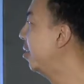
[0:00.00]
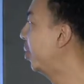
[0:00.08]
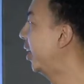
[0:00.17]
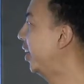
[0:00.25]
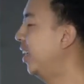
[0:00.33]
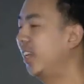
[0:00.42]

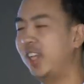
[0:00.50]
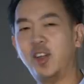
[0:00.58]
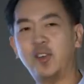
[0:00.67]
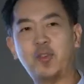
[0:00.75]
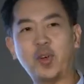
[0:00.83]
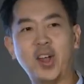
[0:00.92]
But
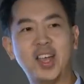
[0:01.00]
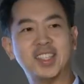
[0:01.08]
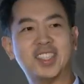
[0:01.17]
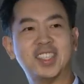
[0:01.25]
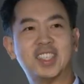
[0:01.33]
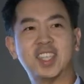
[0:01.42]
for
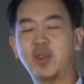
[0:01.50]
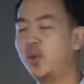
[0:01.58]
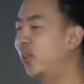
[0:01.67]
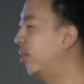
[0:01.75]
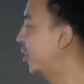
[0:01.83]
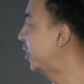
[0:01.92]
us, it's like
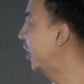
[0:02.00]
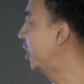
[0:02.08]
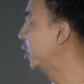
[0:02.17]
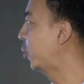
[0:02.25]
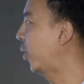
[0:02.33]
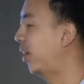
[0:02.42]
one of those
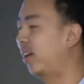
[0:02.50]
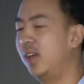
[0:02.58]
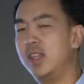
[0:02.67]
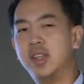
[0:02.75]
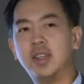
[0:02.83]
things where